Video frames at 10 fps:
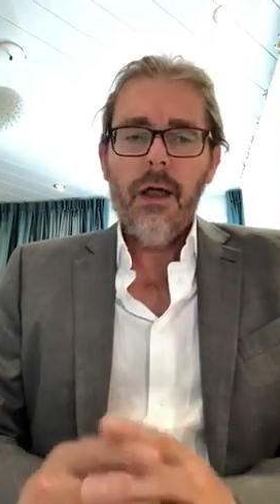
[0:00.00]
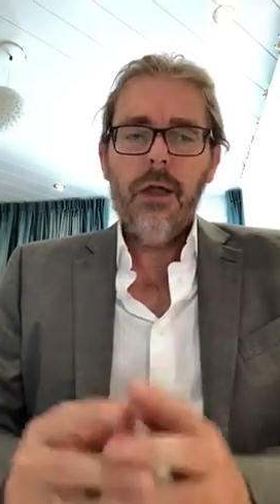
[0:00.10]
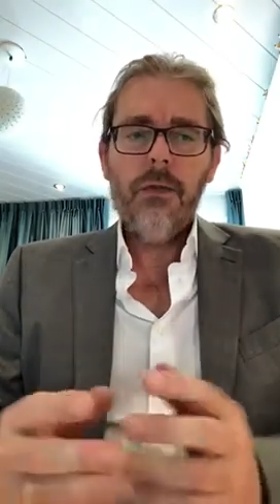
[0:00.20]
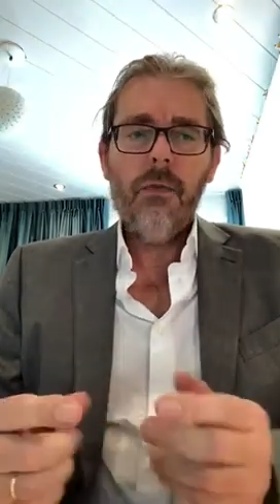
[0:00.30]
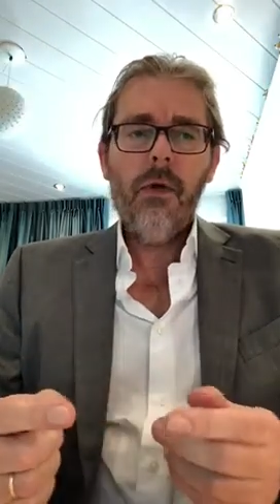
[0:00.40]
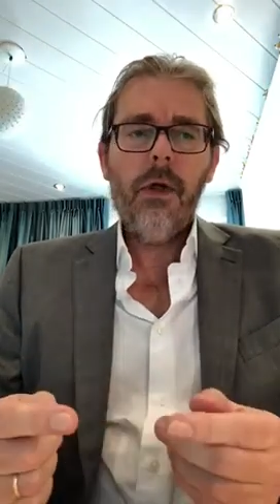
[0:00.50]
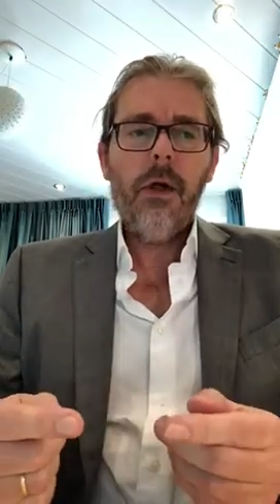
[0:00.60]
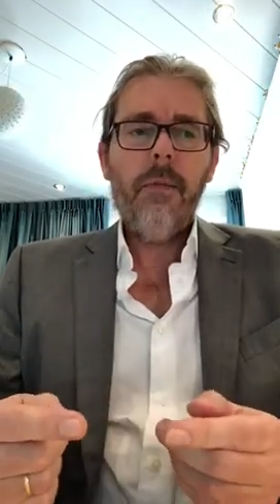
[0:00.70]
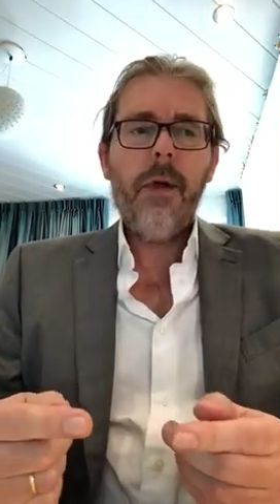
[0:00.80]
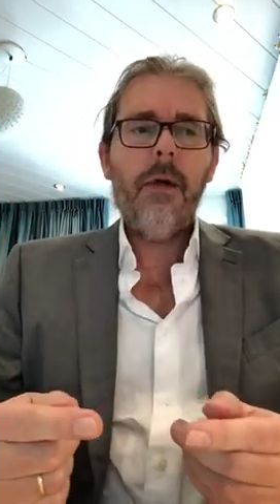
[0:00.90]
is more
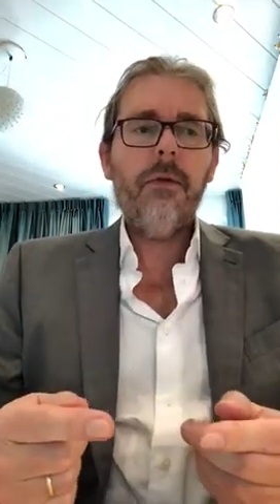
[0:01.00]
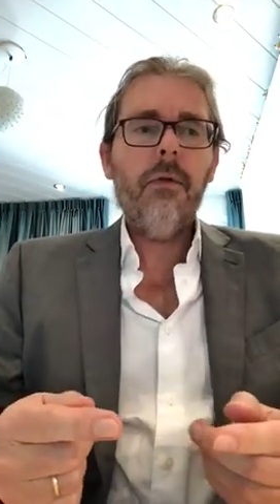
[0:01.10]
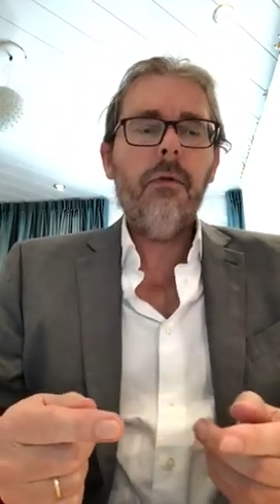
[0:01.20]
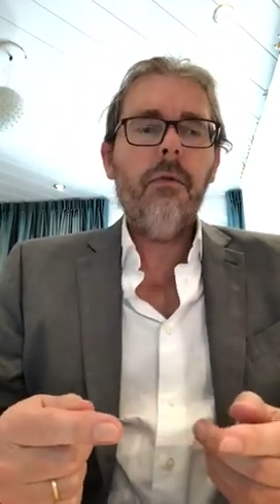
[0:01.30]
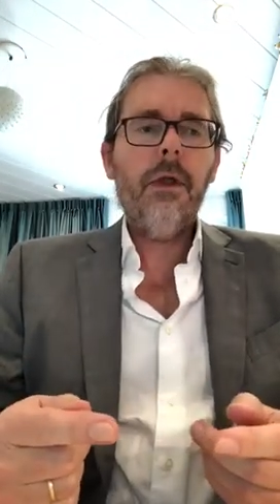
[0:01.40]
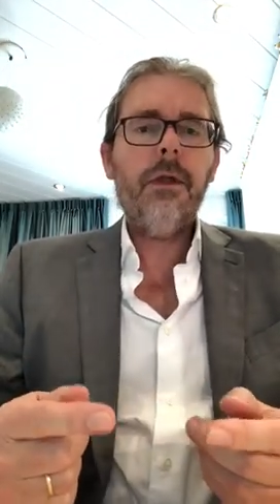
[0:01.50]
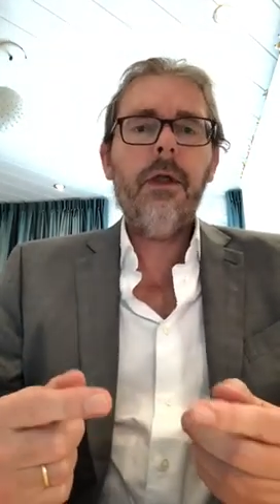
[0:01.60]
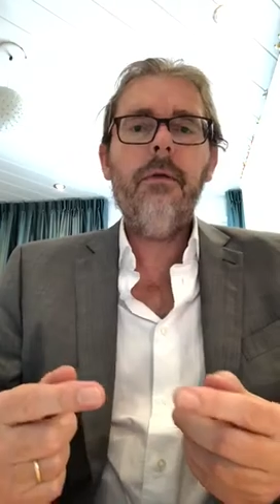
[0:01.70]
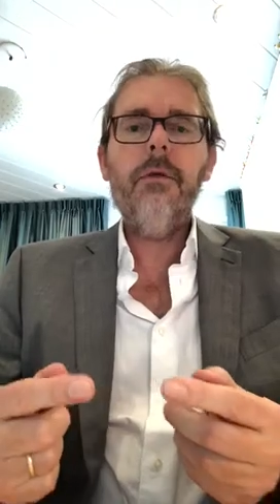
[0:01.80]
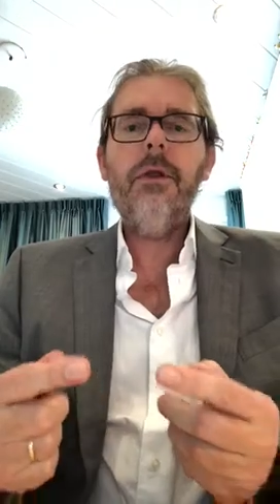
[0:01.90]
about what
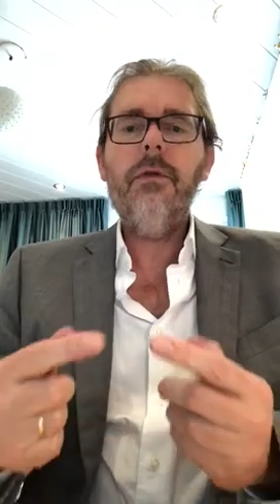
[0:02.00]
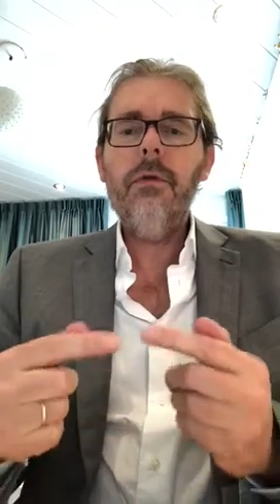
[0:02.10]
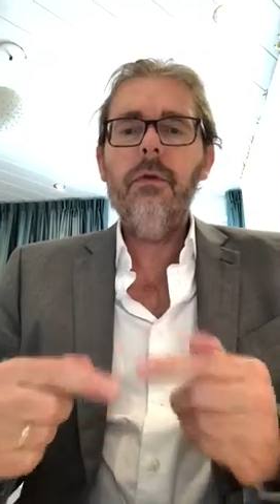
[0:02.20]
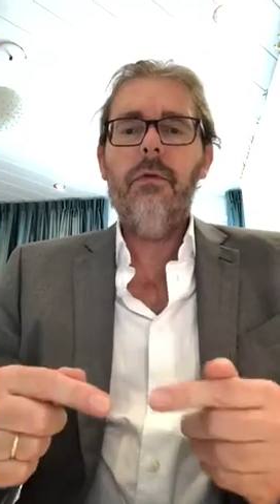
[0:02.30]
can we do